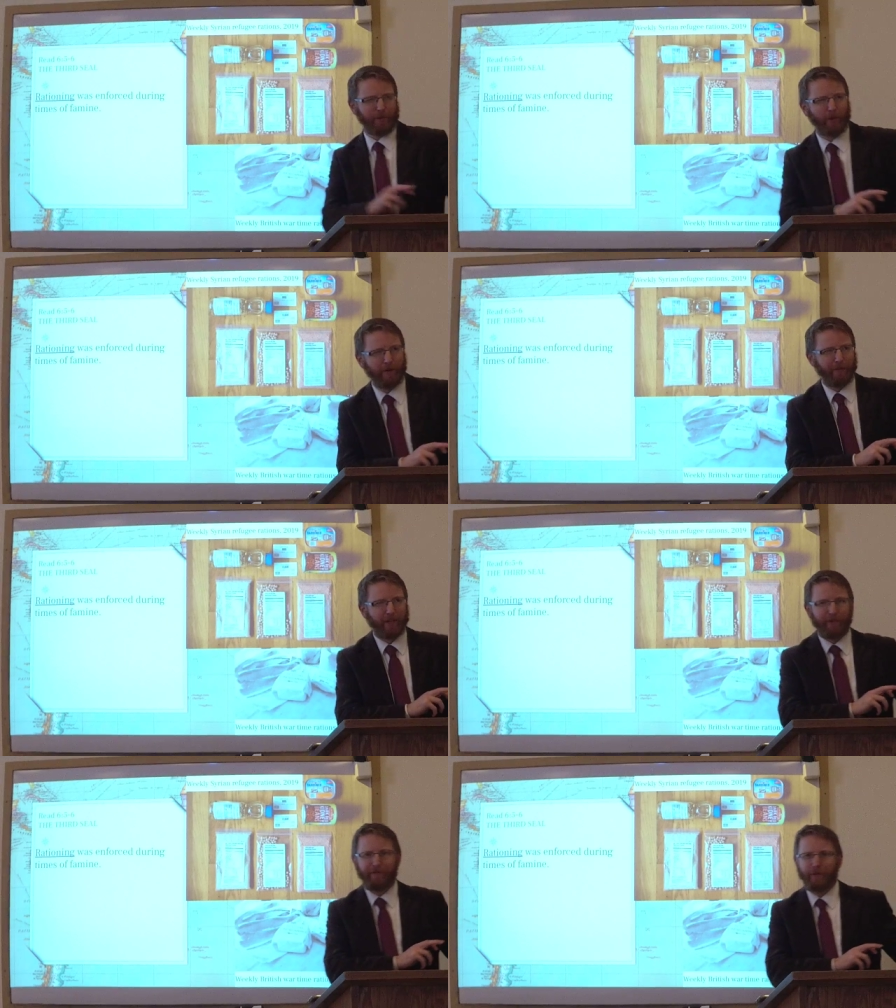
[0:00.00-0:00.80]
sort of a
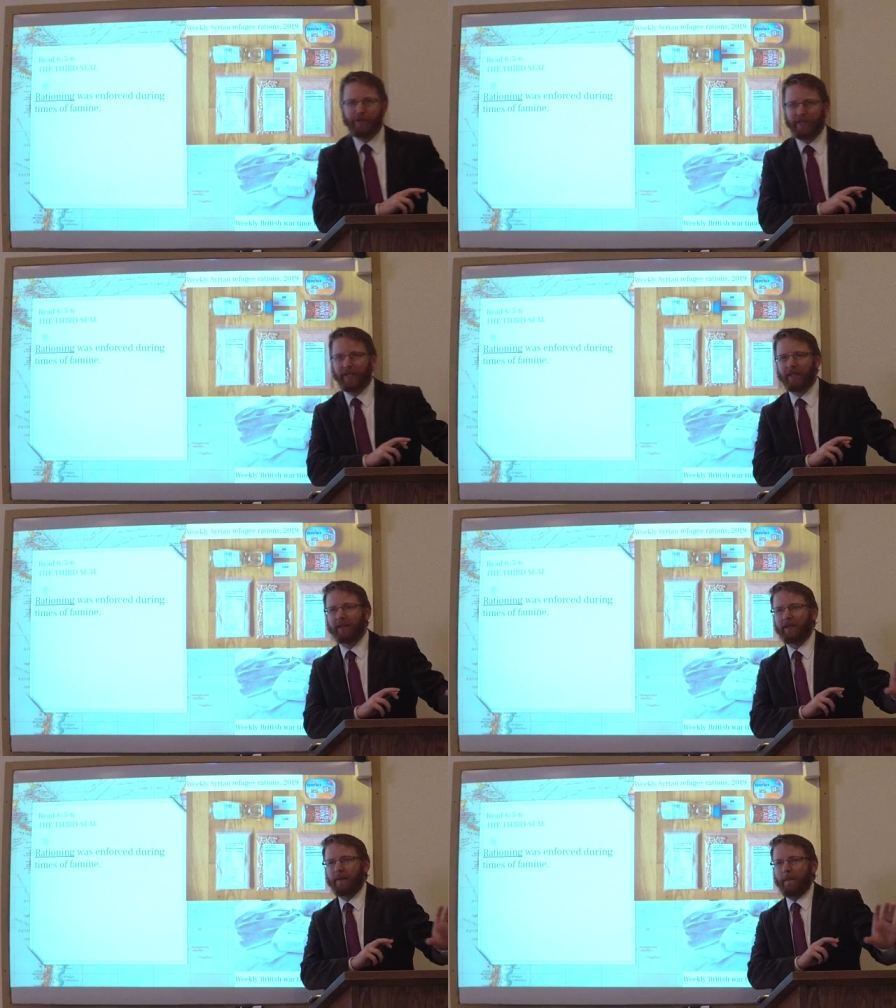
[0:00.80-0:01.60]
confusing,
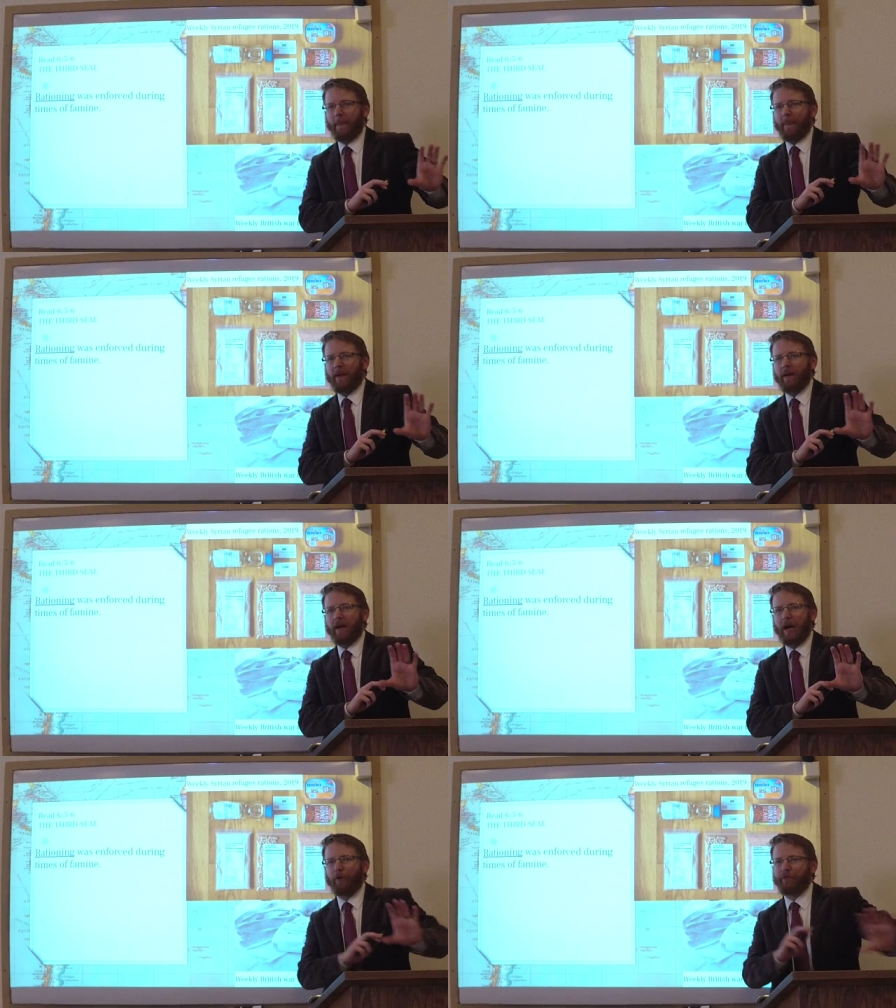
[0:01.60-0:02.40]

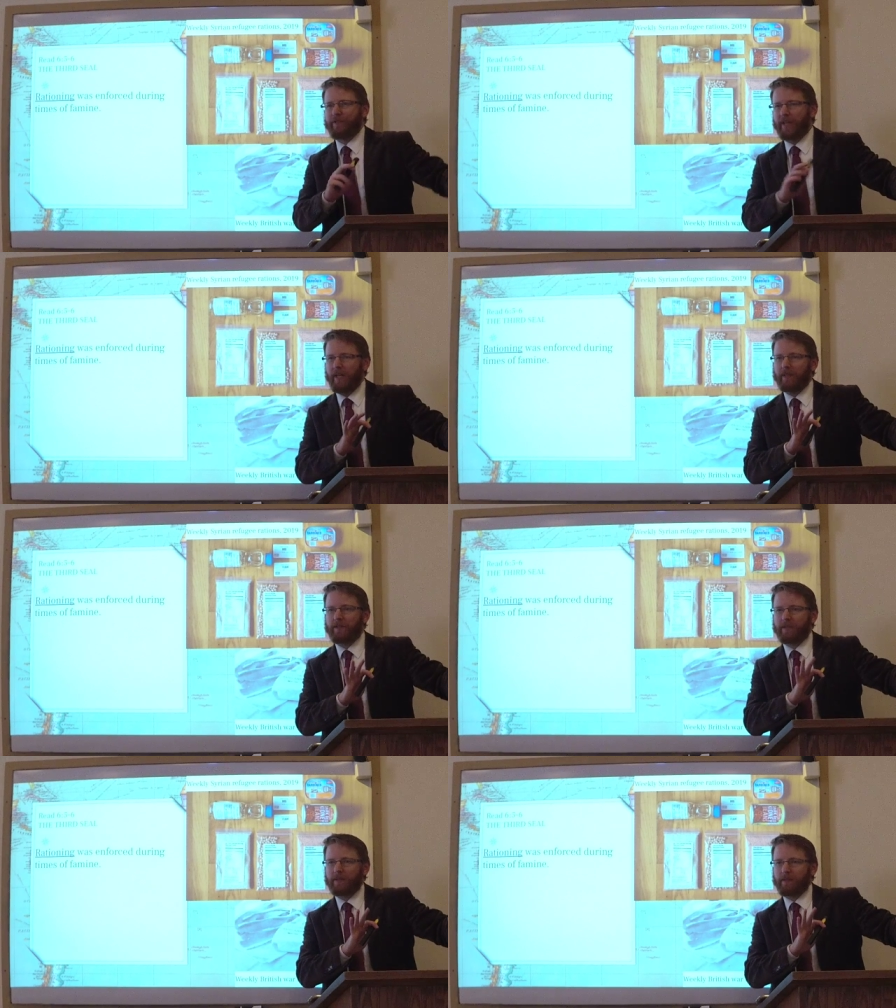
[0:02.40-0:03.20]
out of
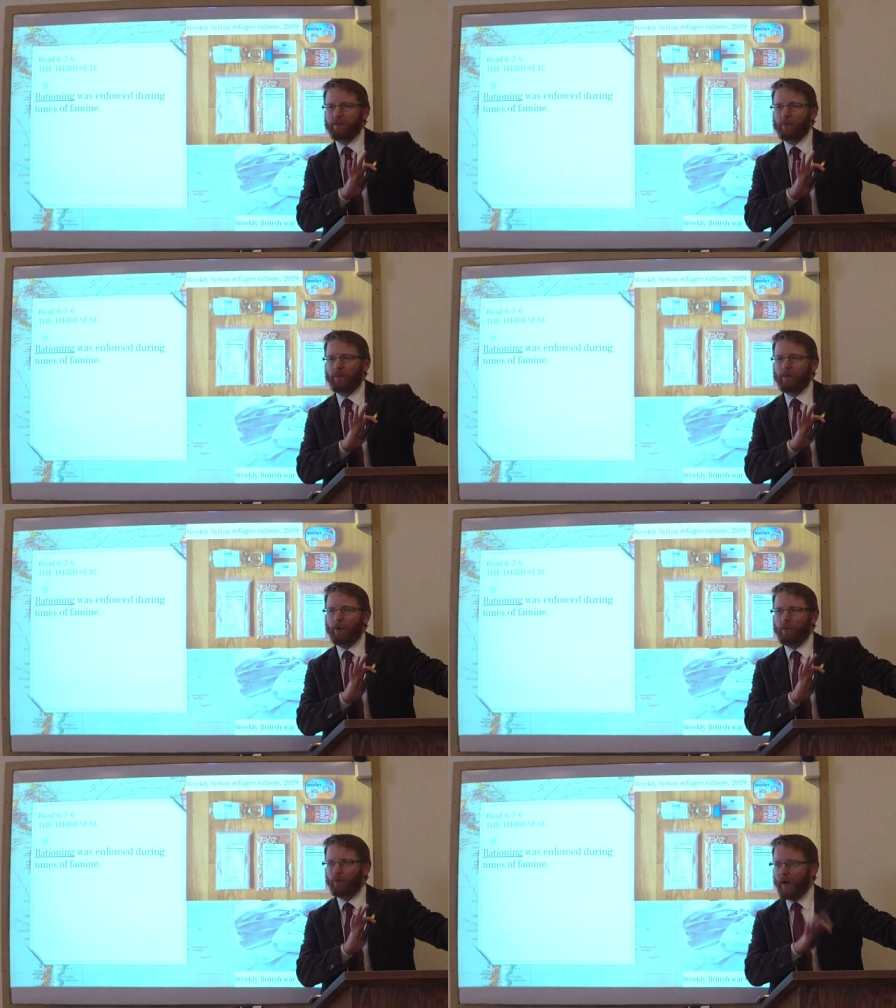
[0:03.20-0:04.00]
date
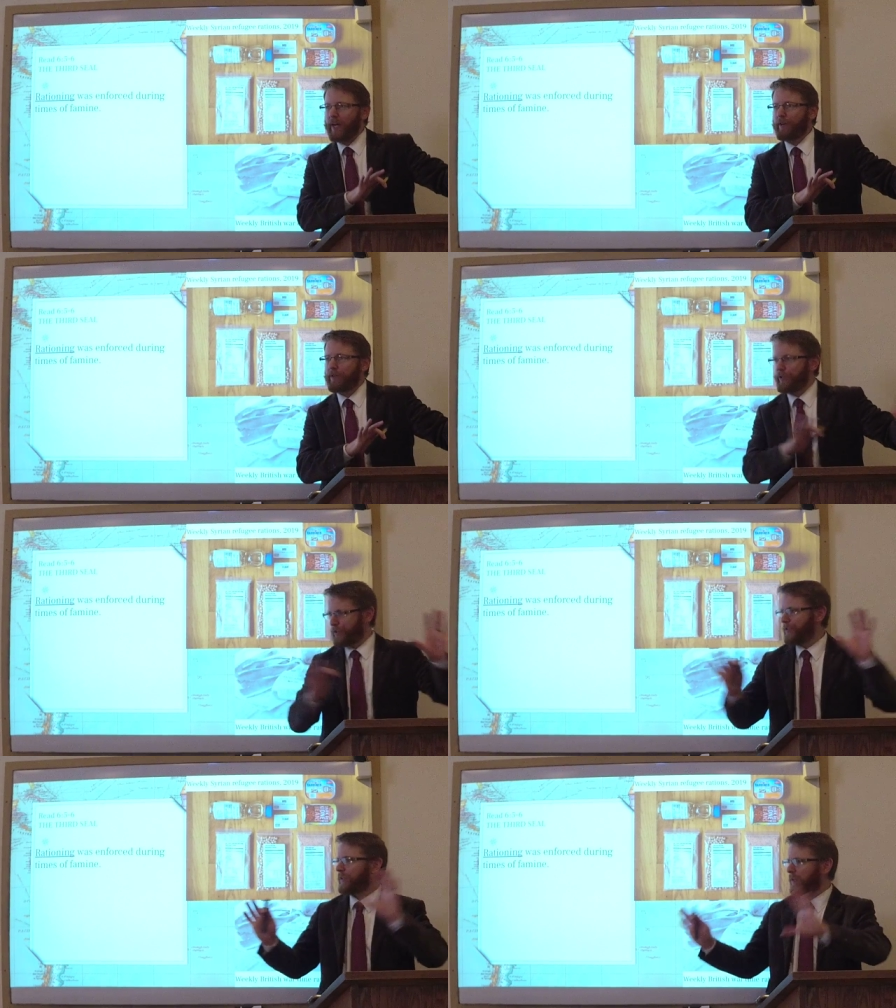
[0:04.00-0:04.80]
writer, there
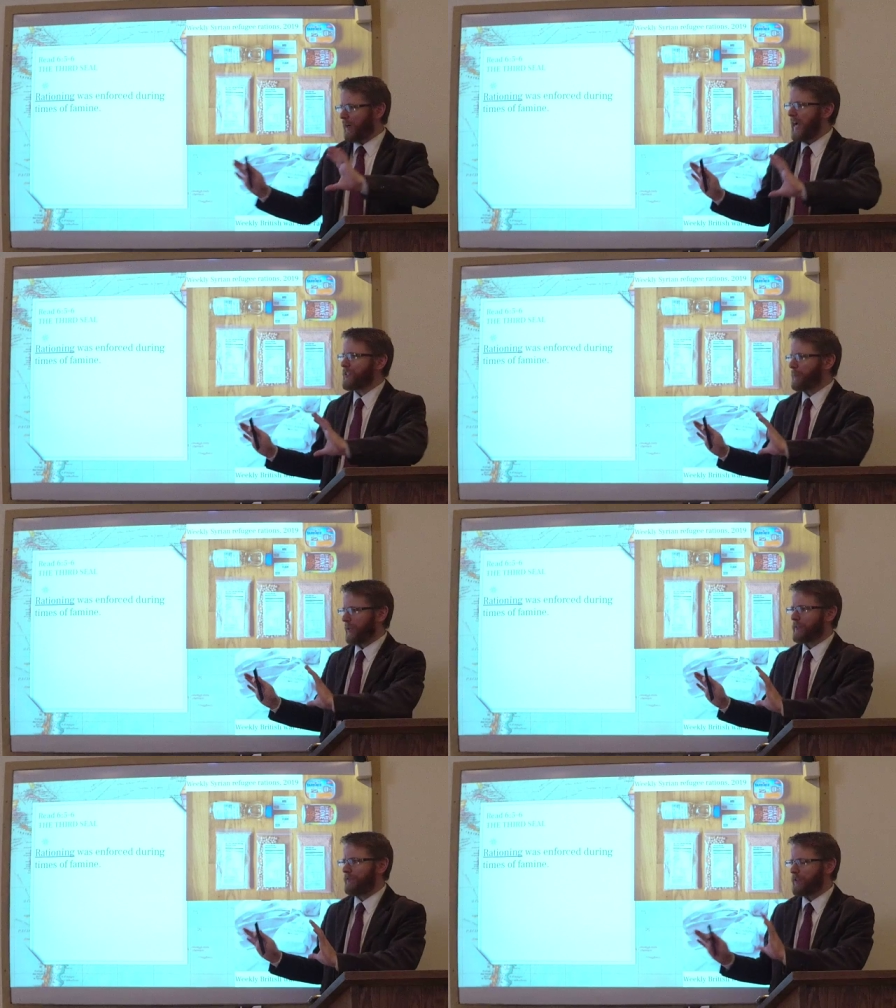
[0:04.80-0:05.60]
still are
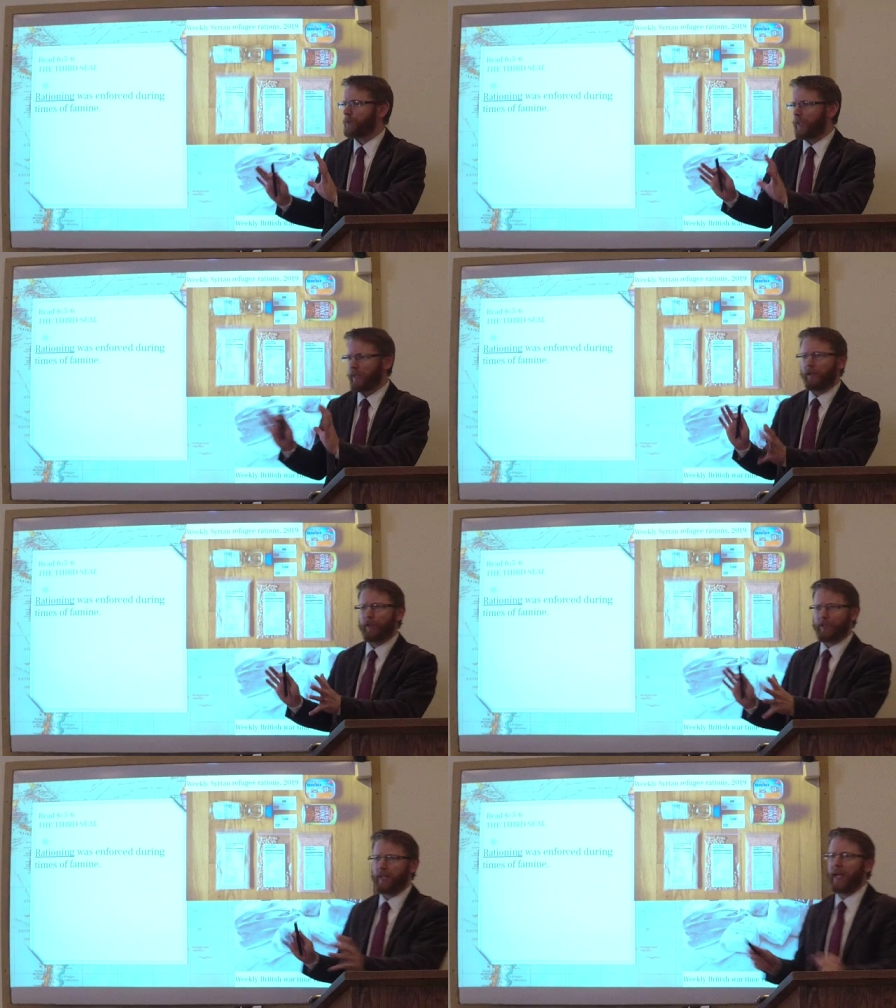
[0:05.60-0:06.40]
aspects of this we can
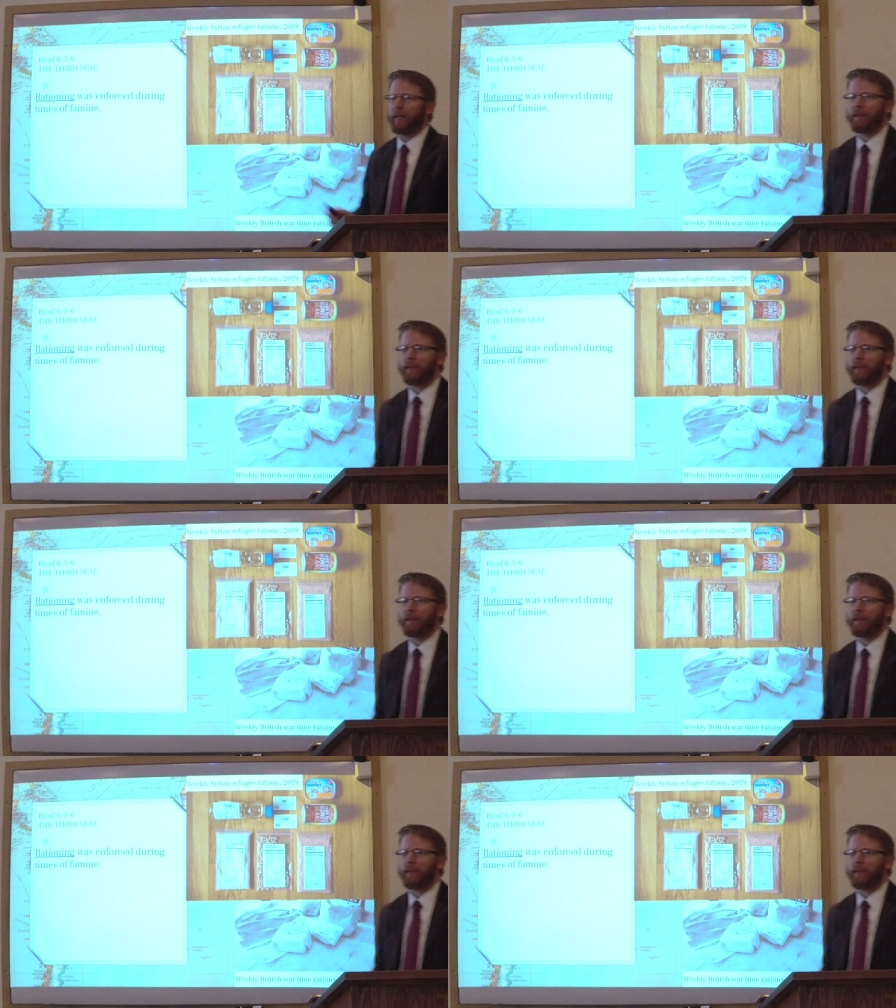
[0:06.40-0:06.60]
understand,